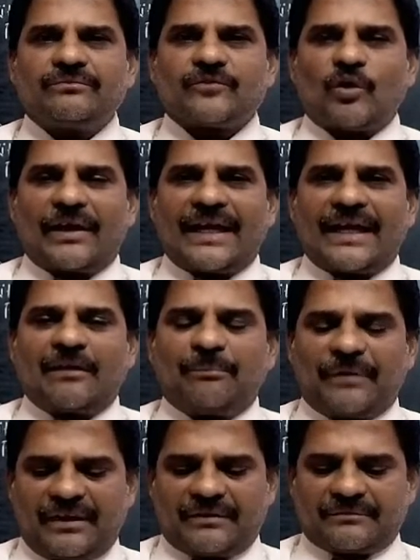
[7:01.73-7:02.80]
or
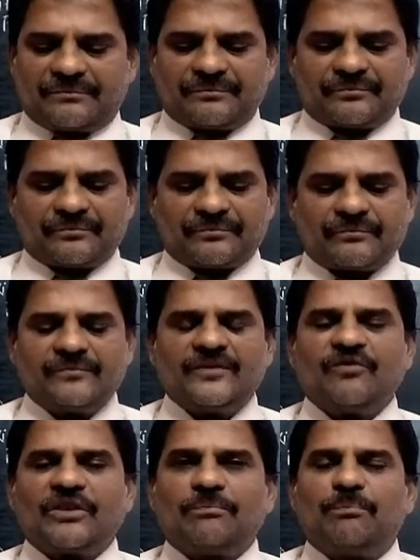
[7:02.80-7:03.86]
accompanying
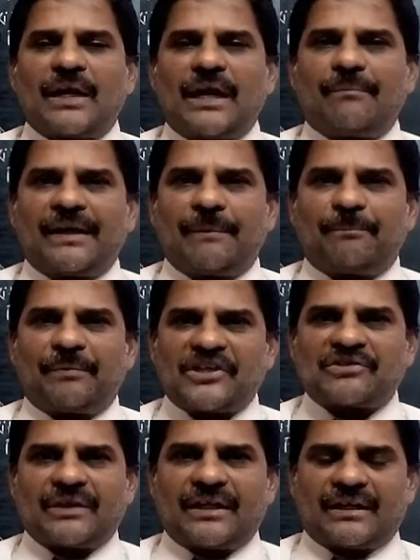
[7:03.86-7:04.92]
with Brahmana
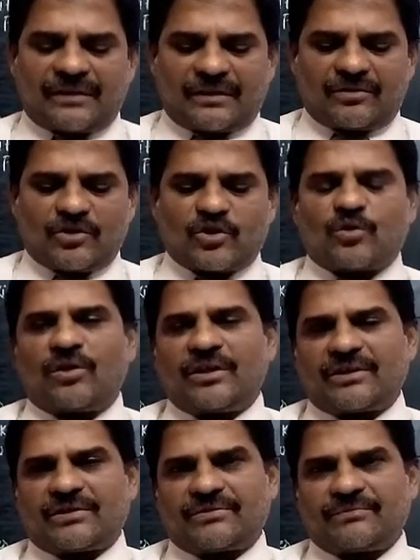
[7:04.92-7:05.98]
priests and other
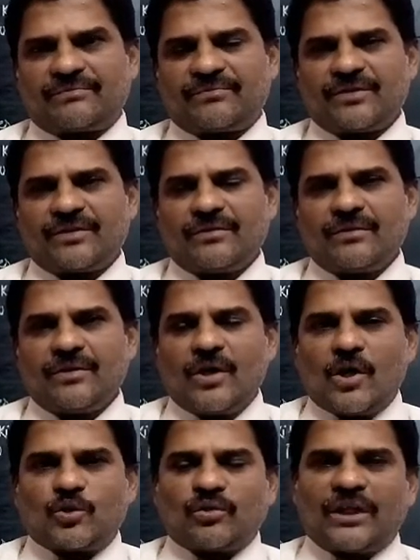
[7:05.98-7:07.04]
scholars.
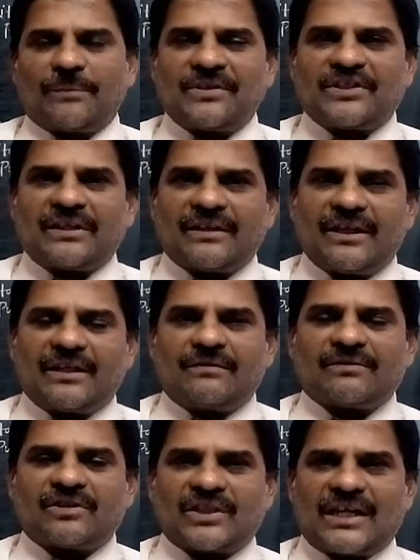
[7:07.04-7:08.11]
So that means he learned
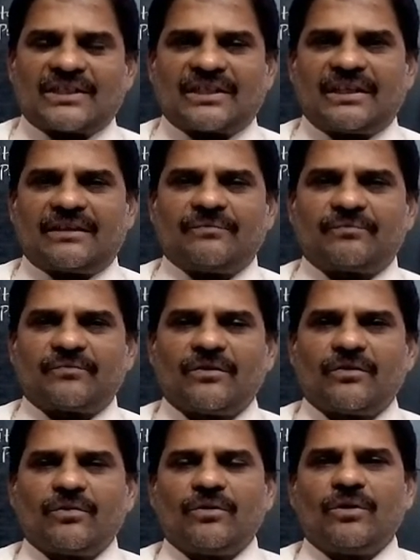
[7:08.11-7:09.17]
Sanskrit
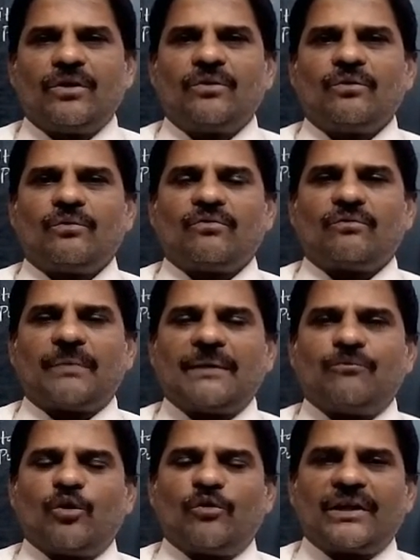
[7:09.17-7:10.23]
by
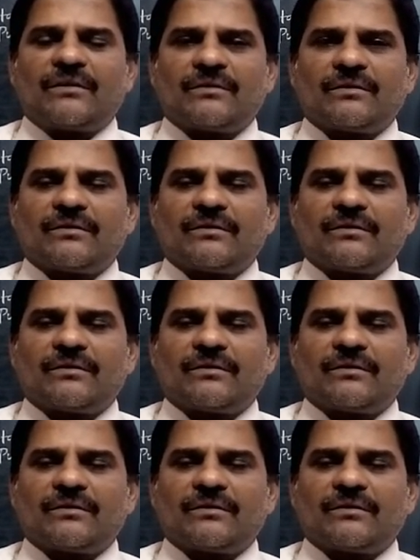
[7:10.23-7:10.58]
moving